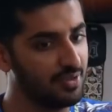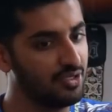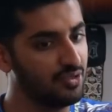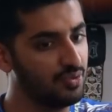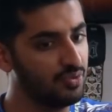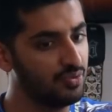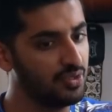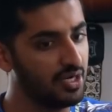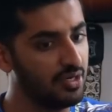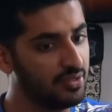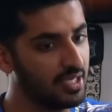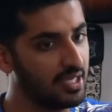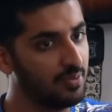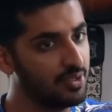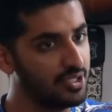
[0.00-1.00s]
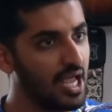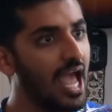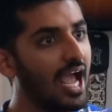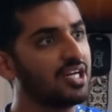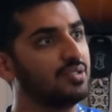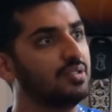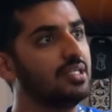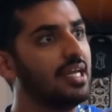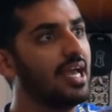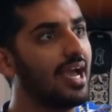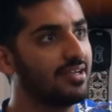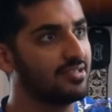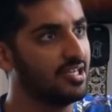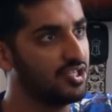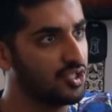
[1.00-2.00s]
that we do day to day which actually
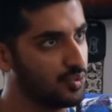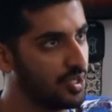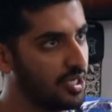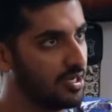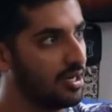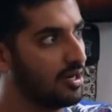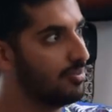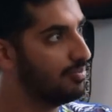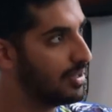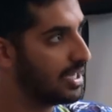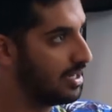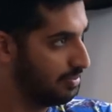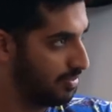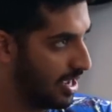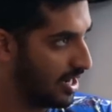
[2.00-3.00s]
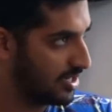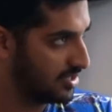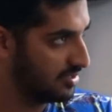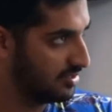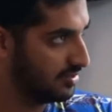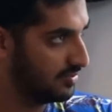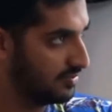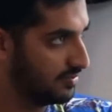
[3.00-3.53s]
accentuate our main passion.